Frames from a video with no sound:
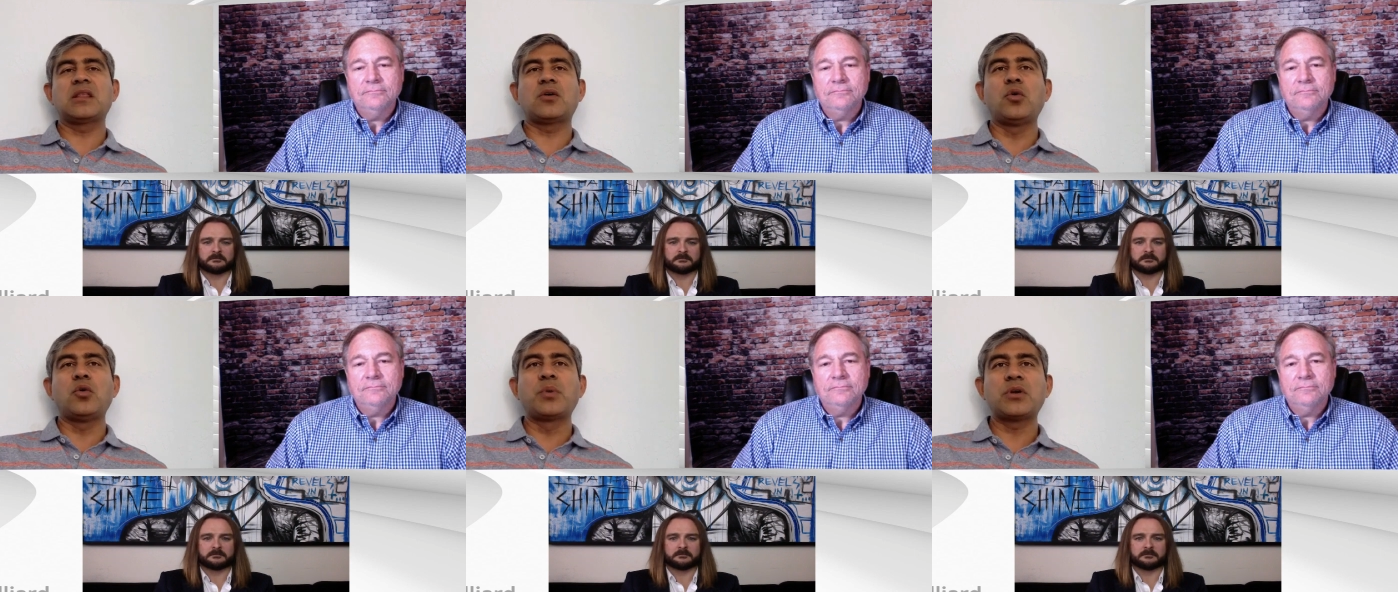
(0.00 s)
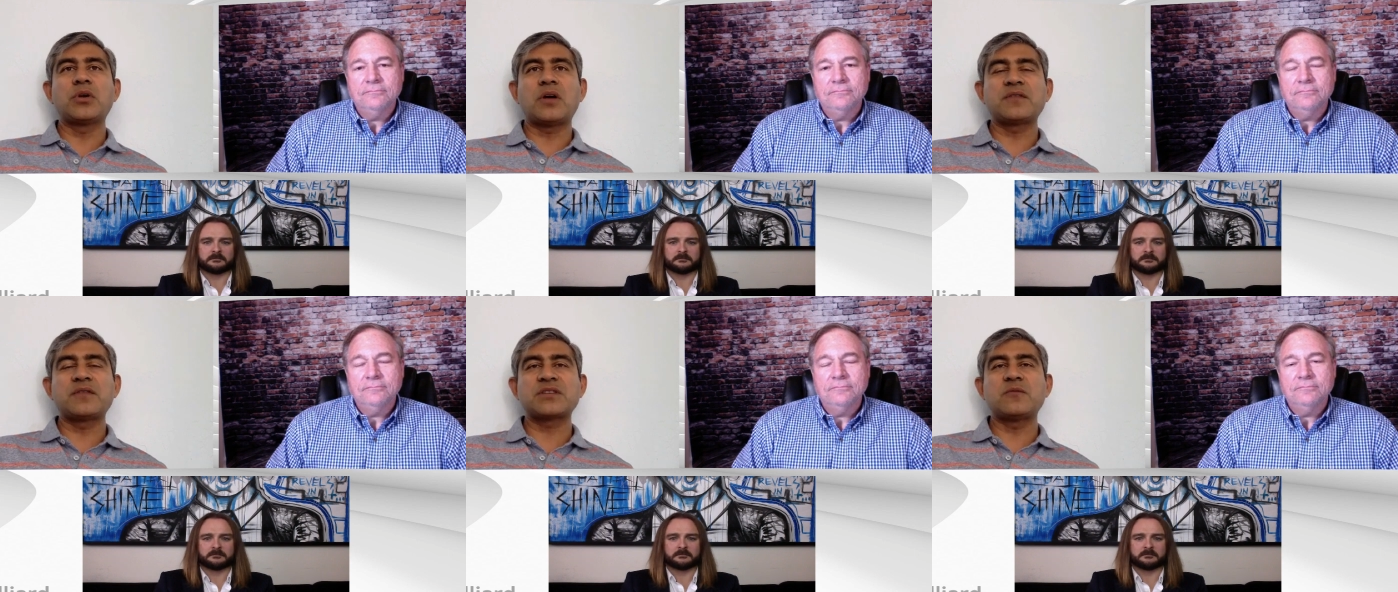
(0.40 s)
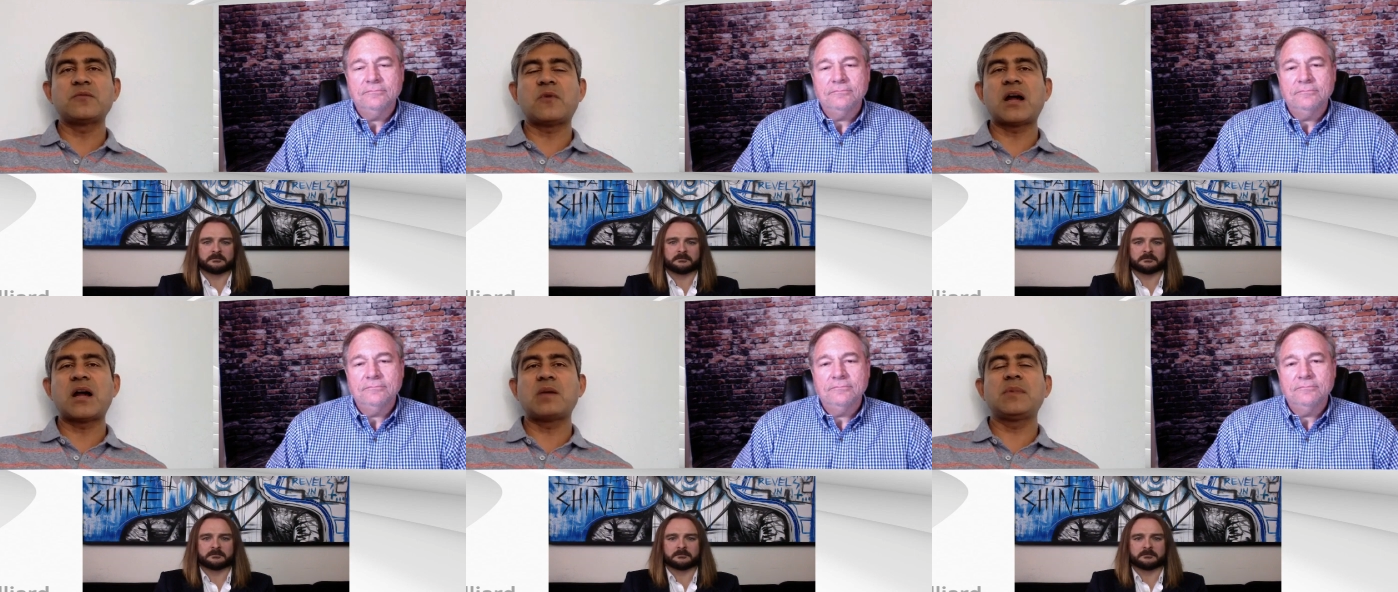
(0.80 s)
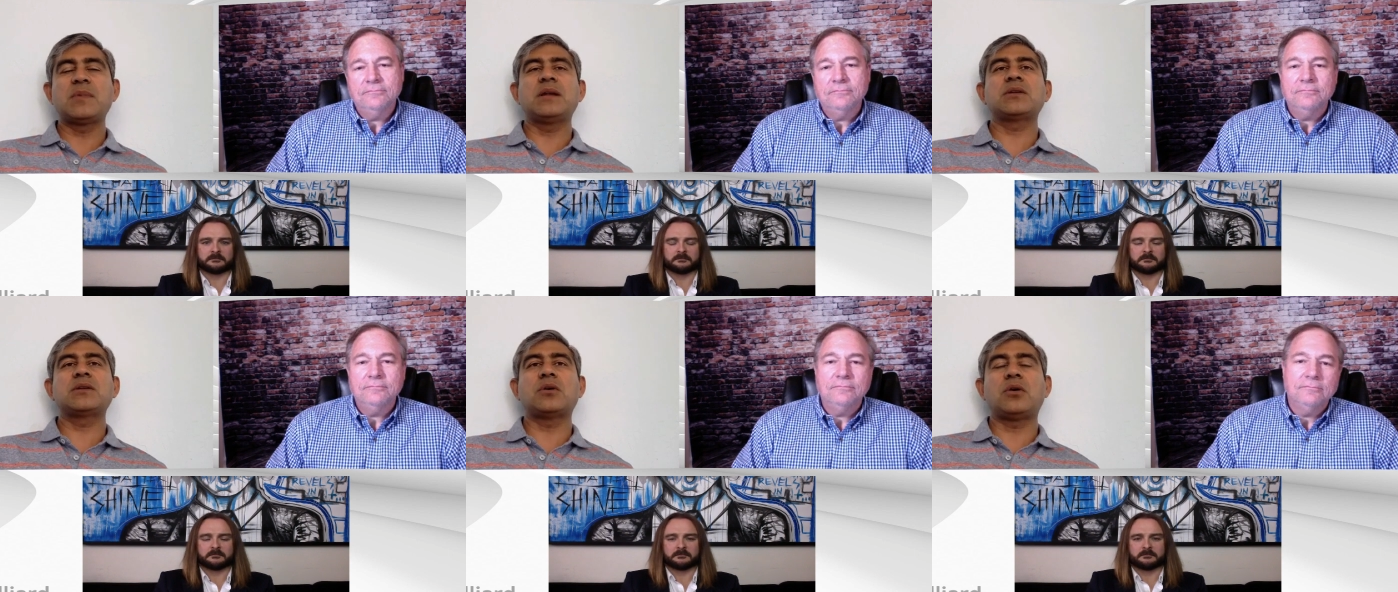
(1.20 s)
Speaker 1: in an open office
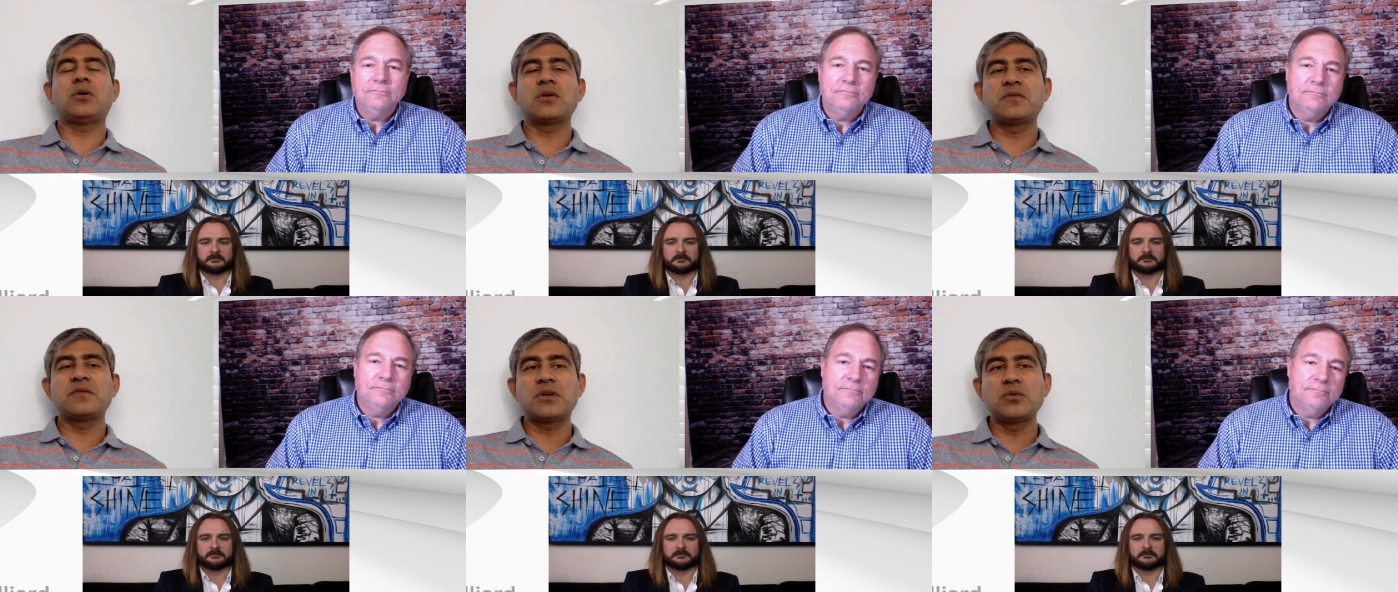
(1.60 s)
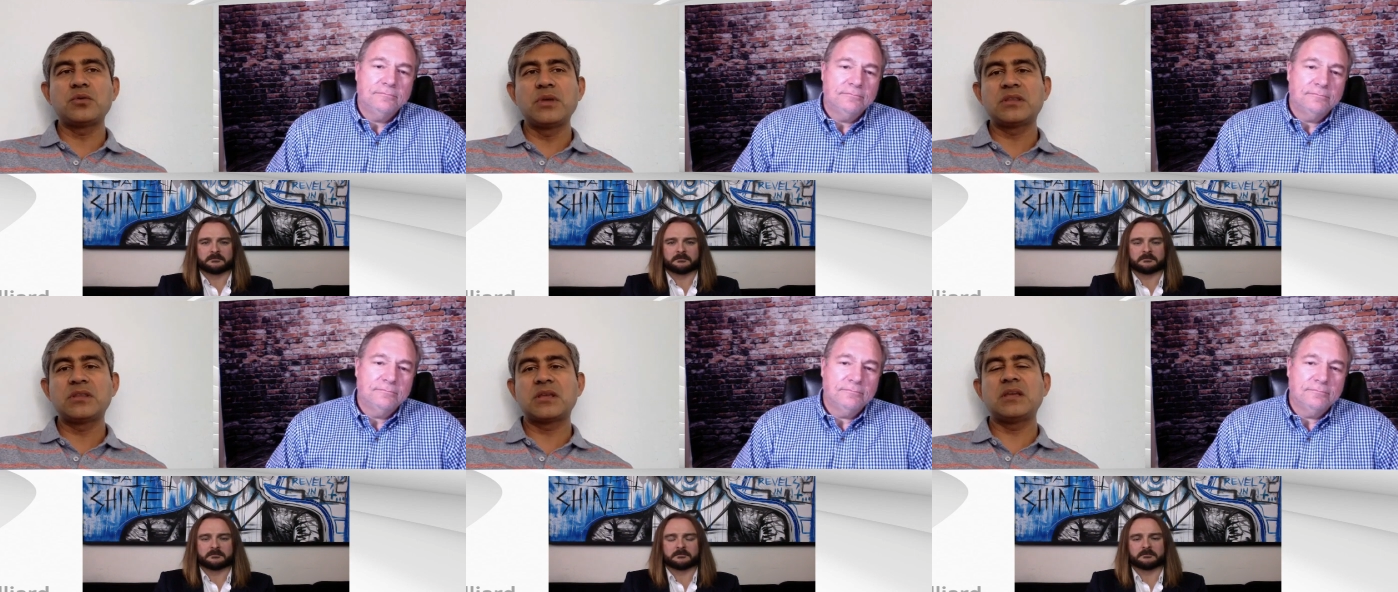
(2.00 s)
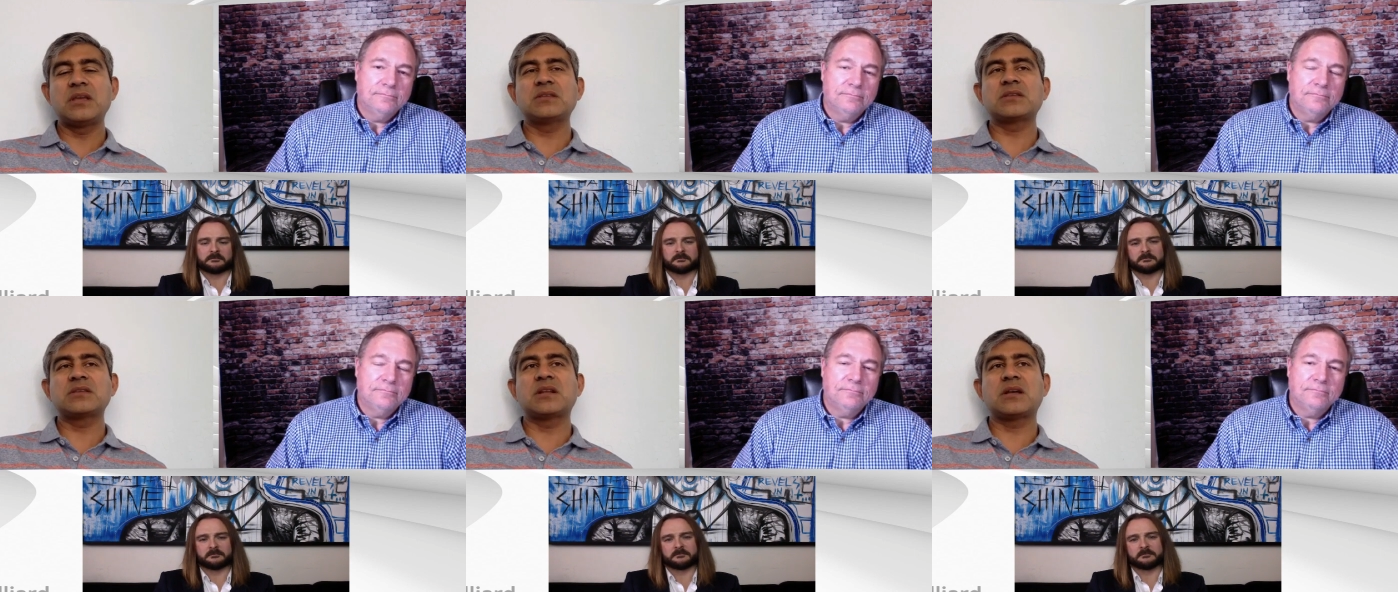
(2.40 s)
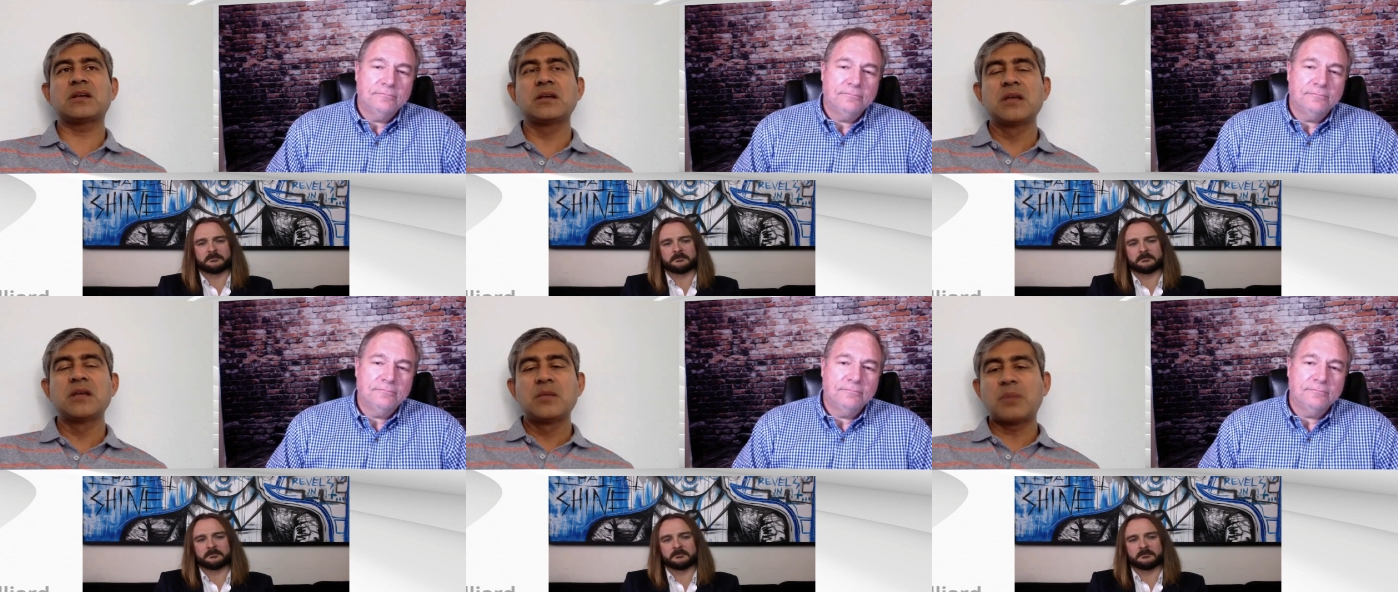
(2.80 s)
environment, or if you're doing things in
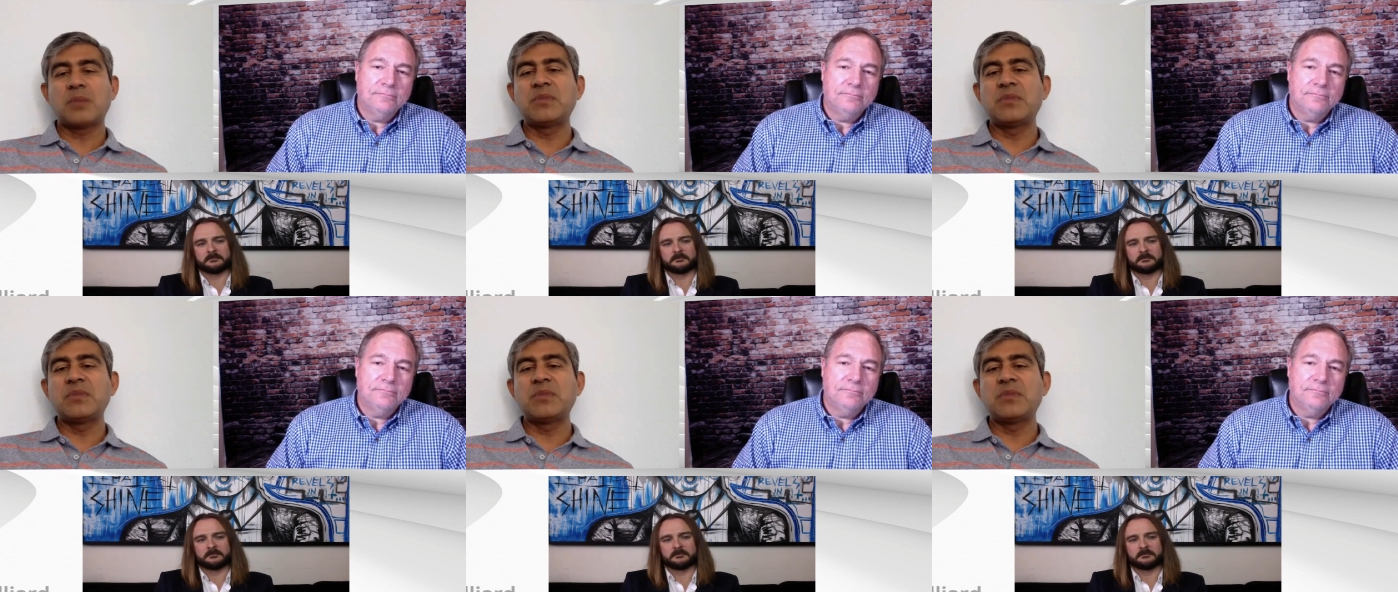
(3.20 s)
a